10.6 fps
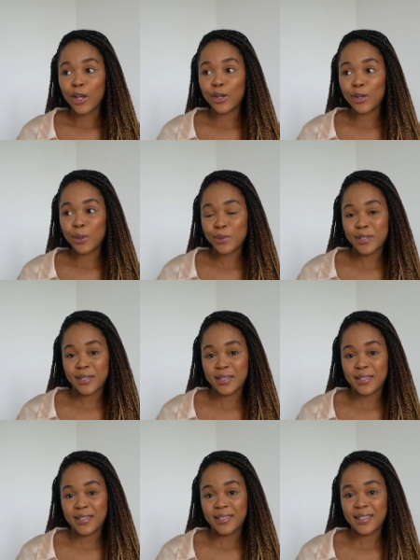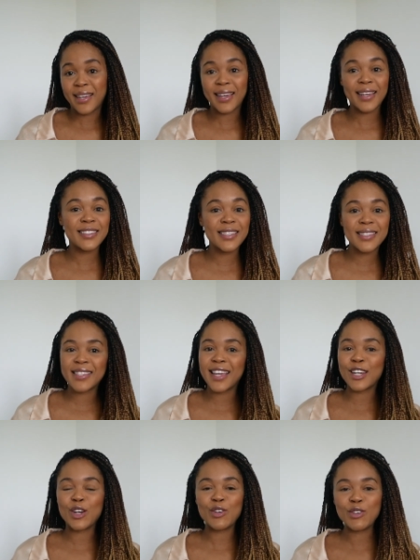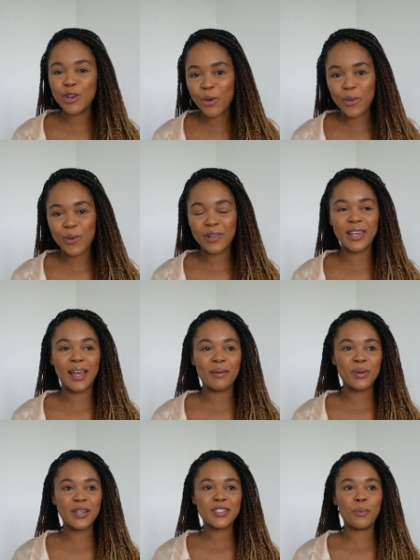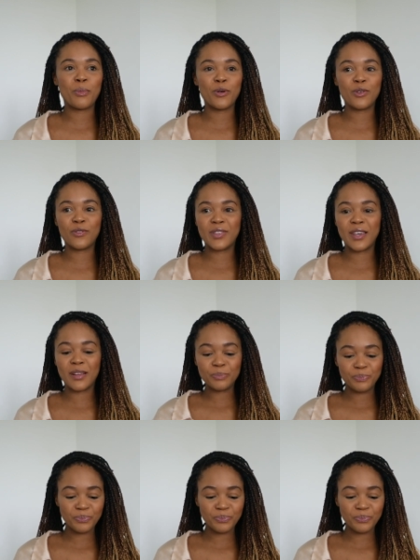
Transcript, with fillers: no sis like it just said no like I picked up one of the